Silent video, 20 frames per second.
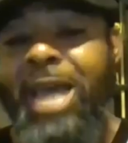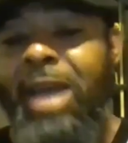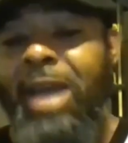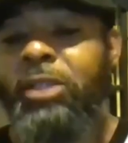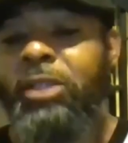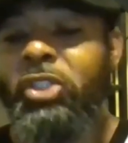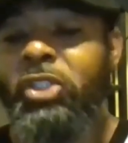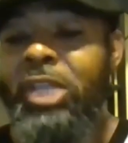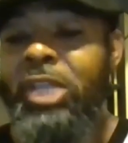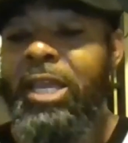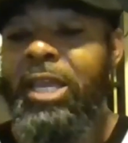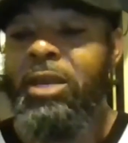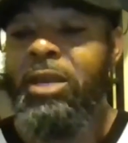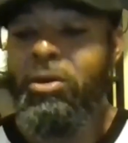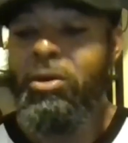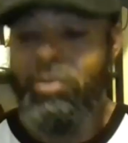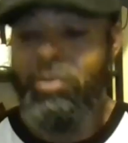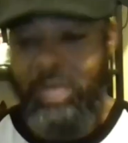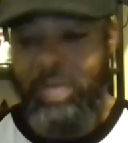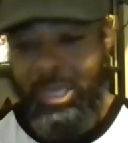of
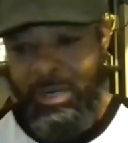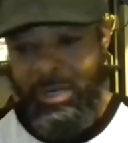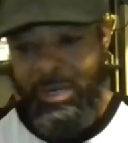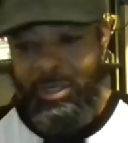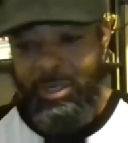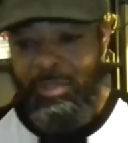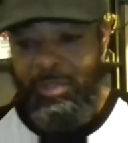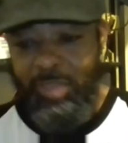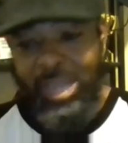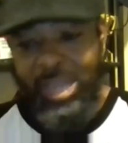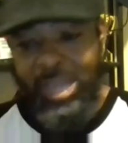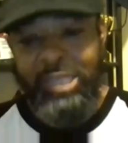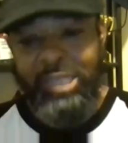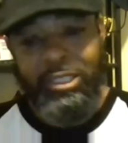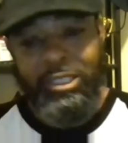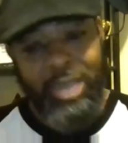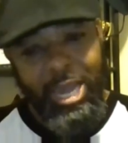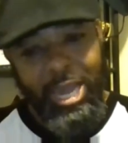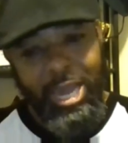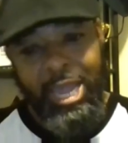jail and the
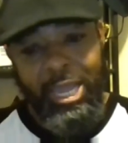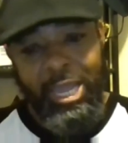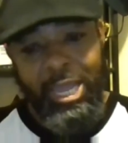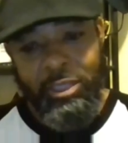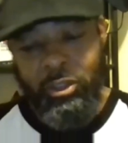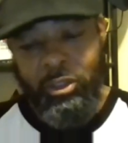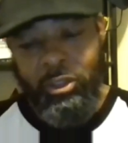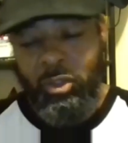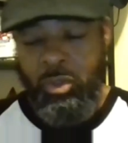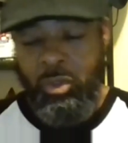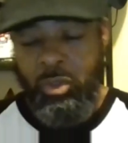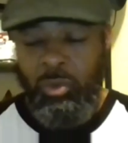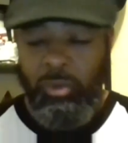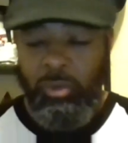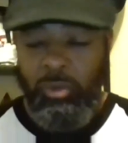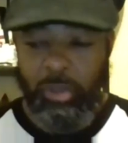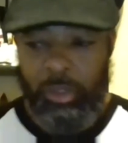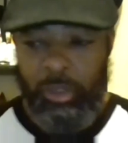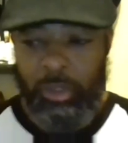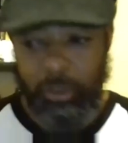things that I had to do
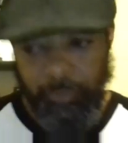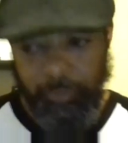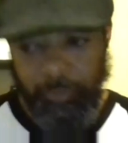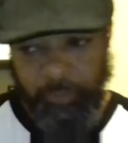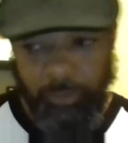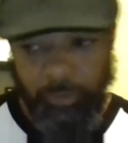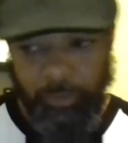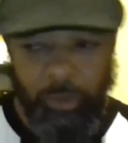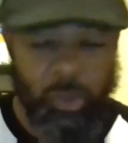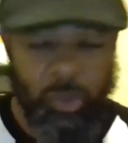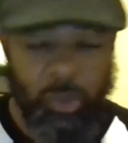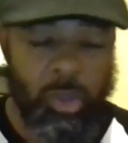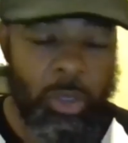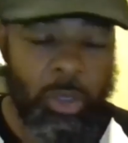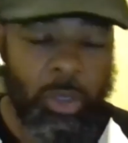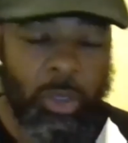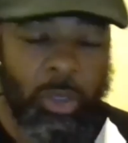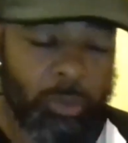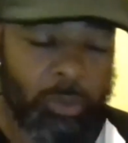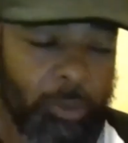to,
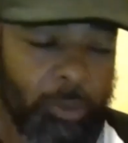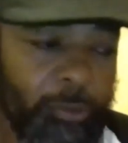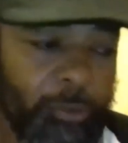for